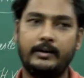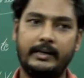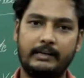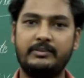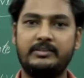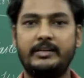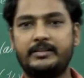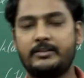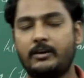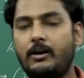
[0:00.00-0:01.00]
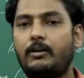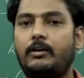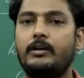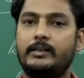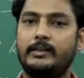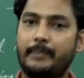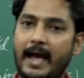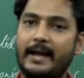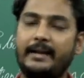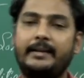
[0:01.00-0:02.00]
requisites or the
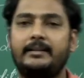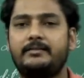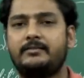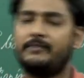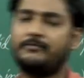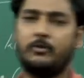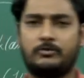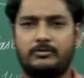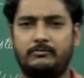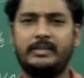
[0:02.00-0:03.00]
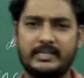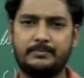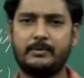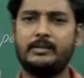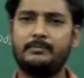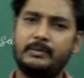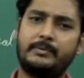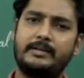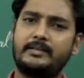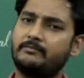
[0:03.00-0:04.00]
plannings. Of course, with respect to the
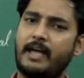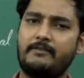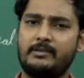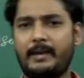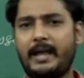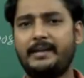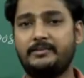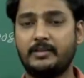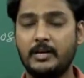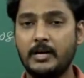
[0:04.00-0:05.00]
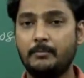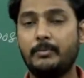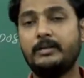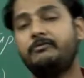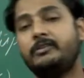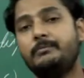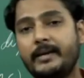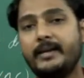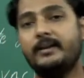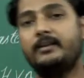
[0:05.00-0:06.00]
preparation, we have some plannings. But we
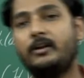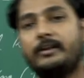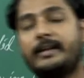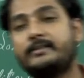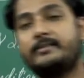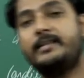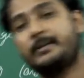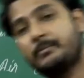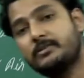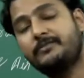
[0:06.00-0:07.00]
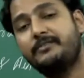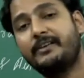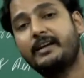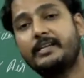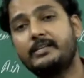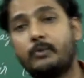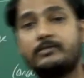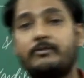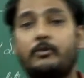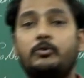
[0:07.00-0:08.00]
may not get that much of difficulties
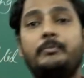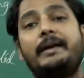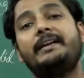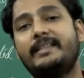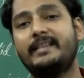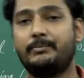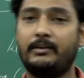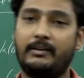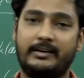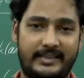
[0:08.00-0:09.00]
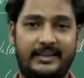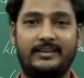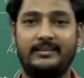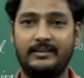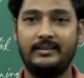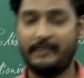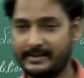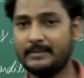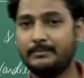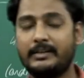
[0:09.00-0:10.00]
once we are going to maintain that particular thing. For
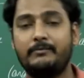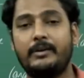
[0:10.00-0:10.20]
example,